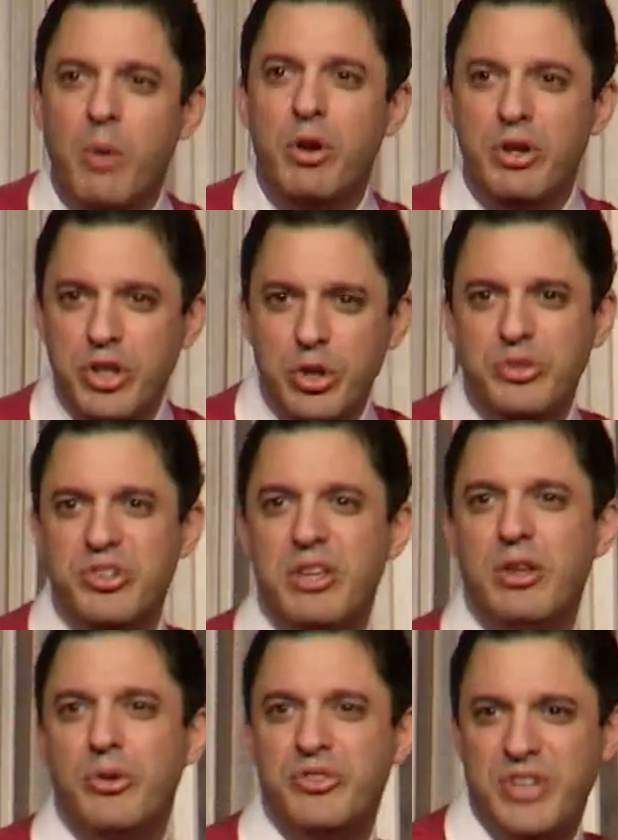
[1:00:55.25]
we're
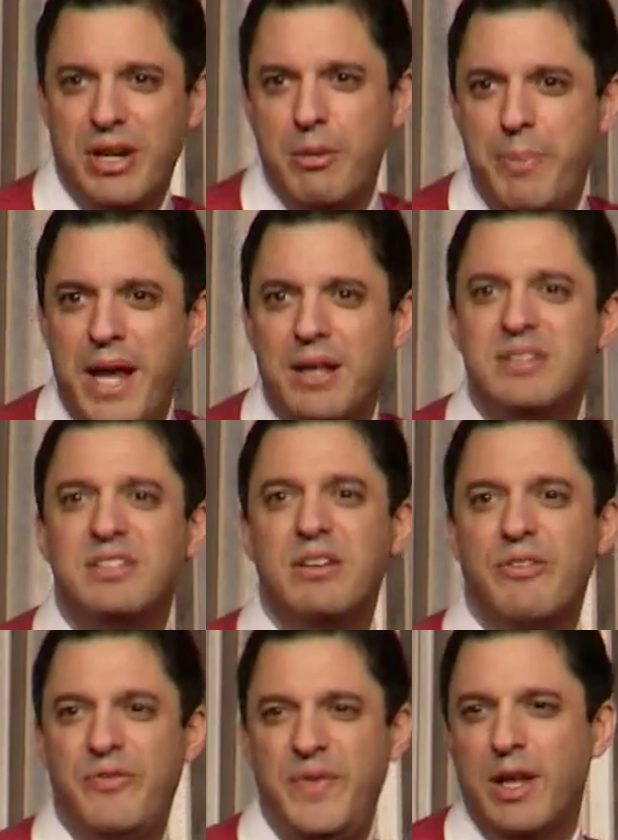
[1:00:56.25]
using those Sarah Palins and
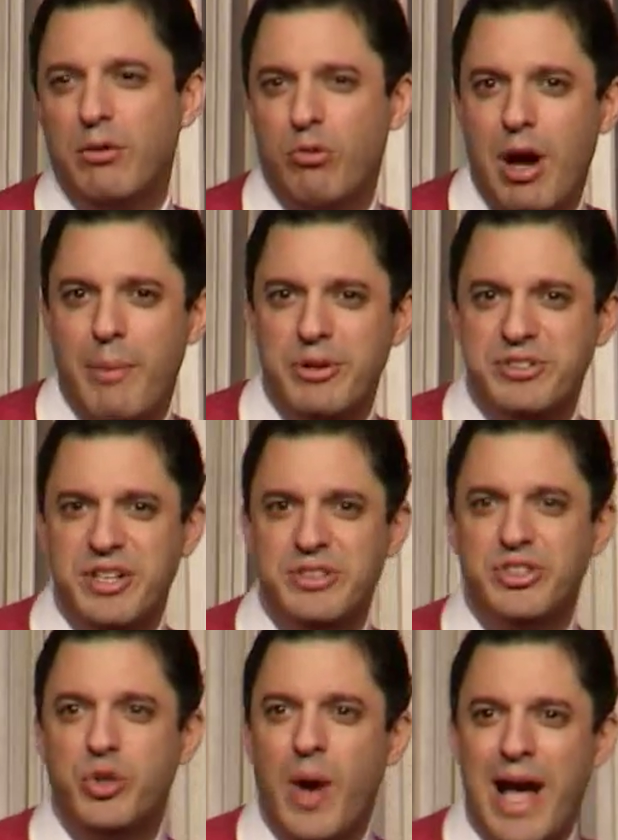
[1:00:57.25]
the Phil Robertsons
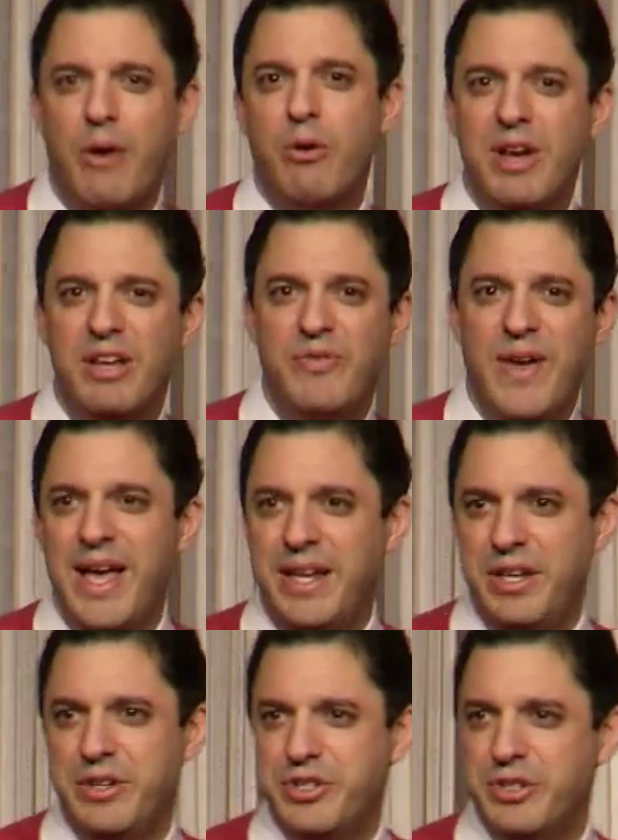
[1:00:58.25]
to our
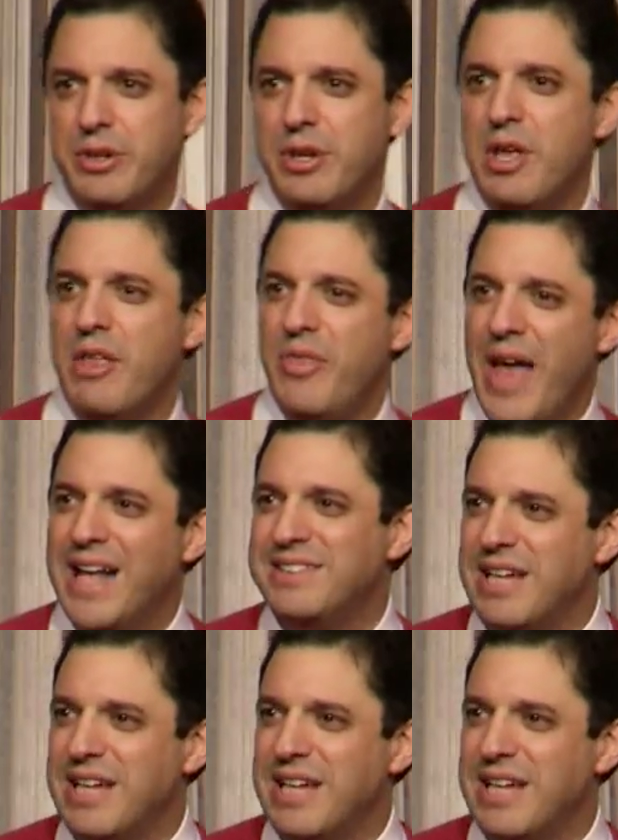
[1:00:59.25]
advantage. That's